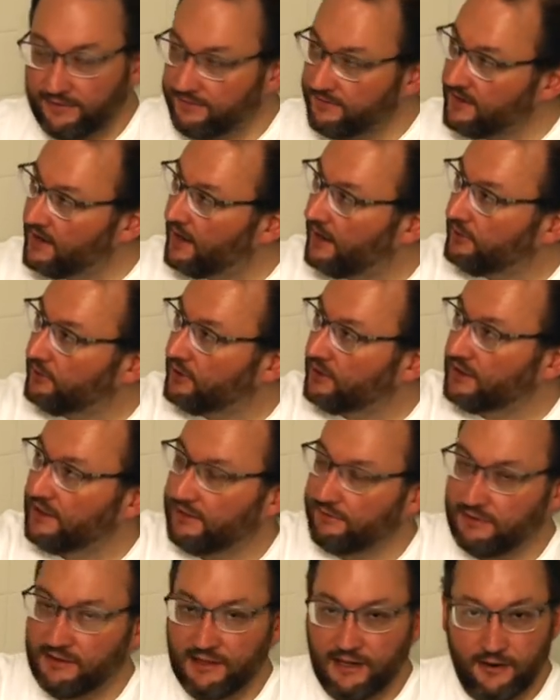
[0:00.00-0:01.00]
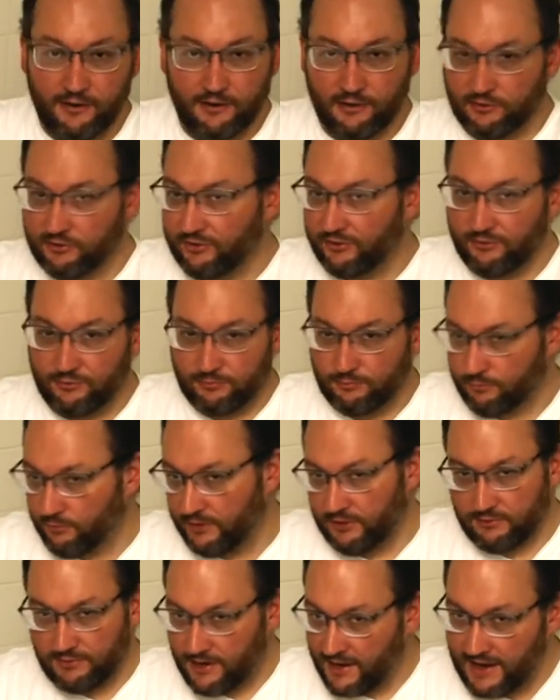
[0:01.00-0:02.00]
If not, you can leave it there. It'll just
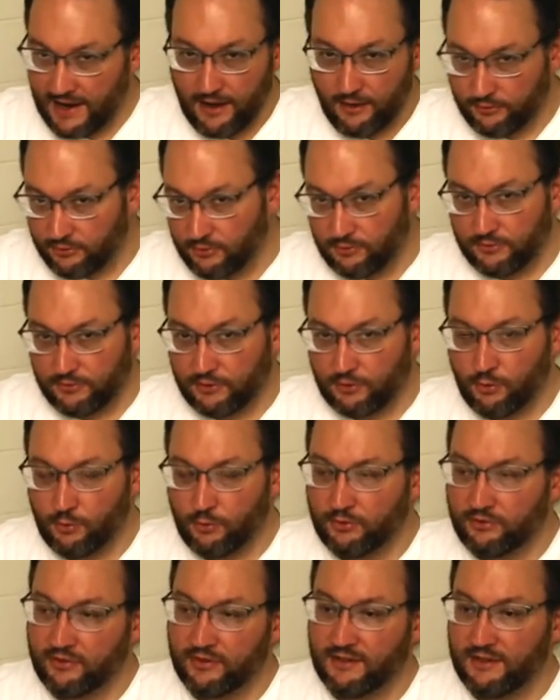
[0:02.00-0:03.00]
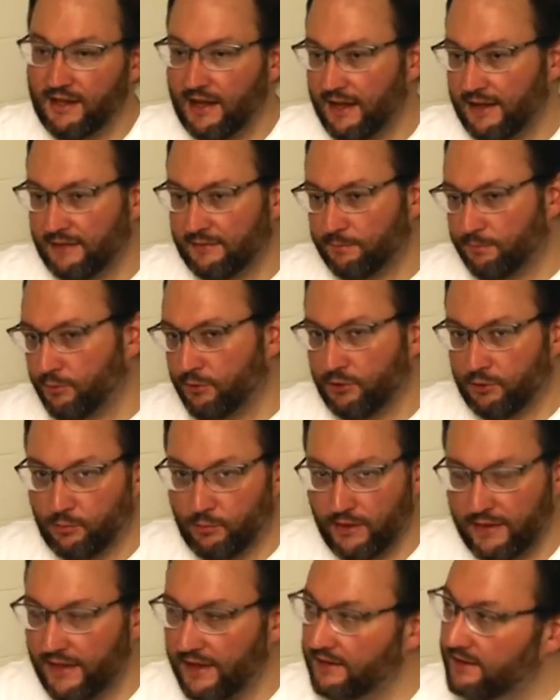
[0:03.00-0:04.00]
redry out over the course of the day and put it
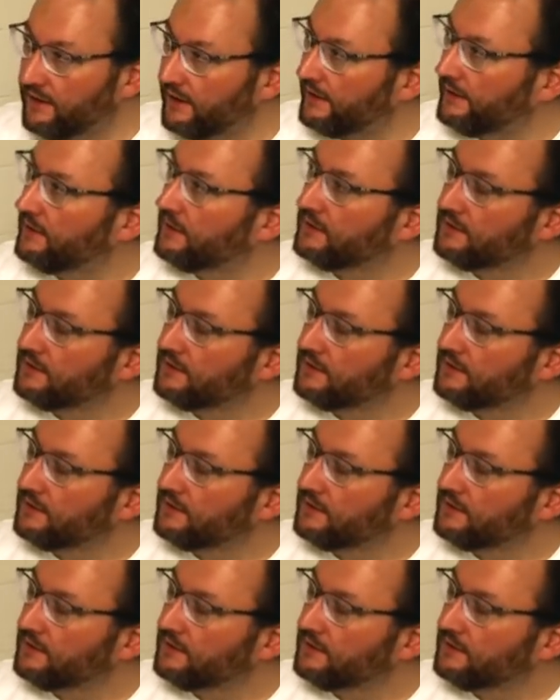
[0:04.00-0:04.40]
away that night.